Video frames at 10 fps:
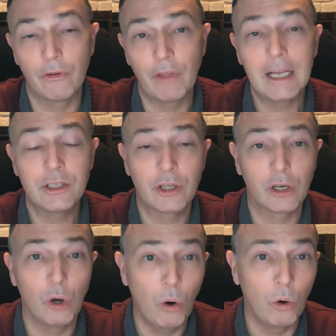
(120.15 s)
if that's the
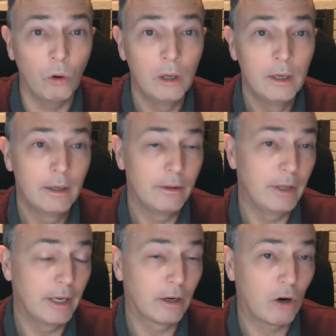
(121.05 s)
goal,
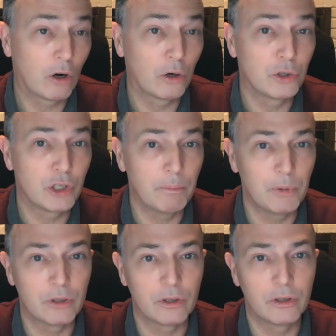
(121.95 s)
then a cargo ship
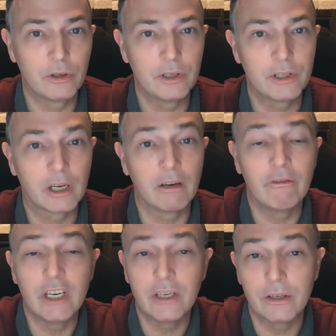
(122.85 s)
is a
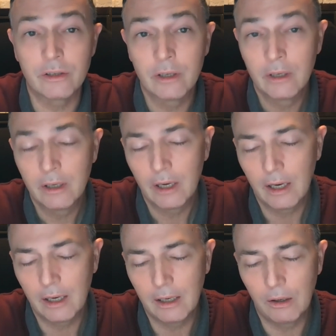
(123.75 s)
convenient
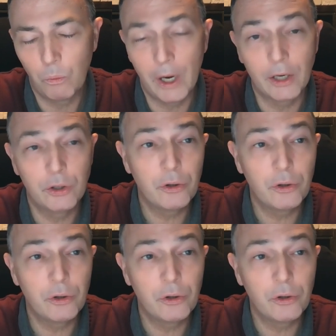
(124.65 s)
way to do